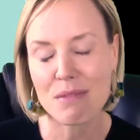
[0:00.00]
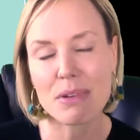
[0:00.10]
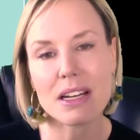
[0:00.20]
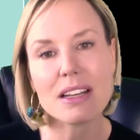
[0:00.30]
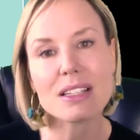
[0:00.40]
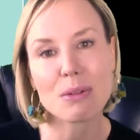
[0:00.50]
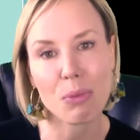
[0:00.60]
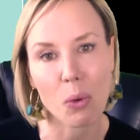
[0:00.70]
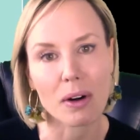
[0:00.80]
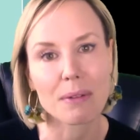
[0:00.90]
But it is
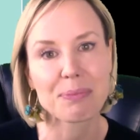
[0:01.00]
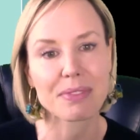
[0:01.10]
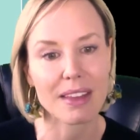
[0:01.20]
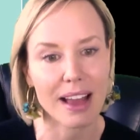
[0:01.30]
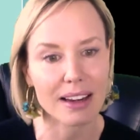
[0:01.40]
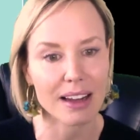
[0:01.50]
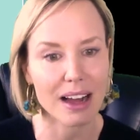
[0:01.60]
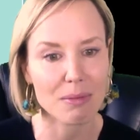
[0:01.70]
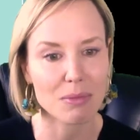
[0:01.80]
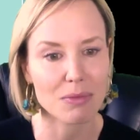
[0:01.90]
important that
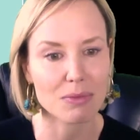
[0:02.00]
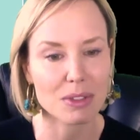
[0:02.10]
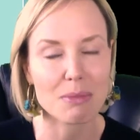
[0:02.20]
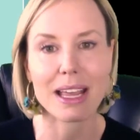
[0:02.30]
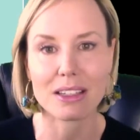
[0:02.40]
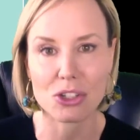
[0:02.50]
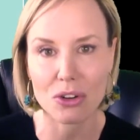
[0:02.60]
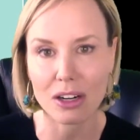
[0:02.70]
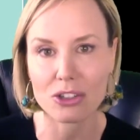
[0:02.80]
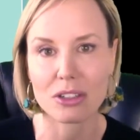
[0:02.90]
to make
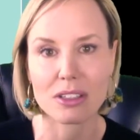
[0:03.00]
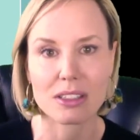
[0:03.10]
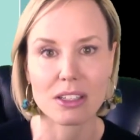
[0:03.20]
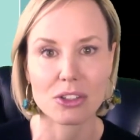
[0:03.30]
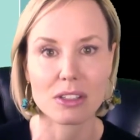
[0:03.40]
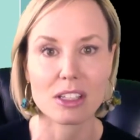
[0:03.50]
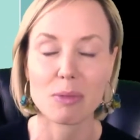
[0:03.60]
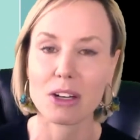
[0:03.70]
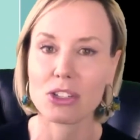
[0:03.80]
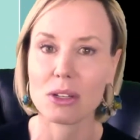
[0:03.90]
instructional decisions,
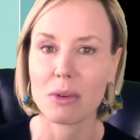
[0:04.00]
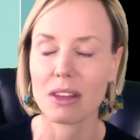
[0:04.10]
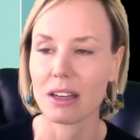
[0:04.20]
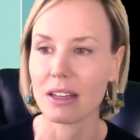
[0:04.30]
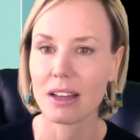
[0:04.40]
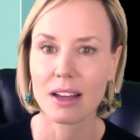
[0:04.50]
especially within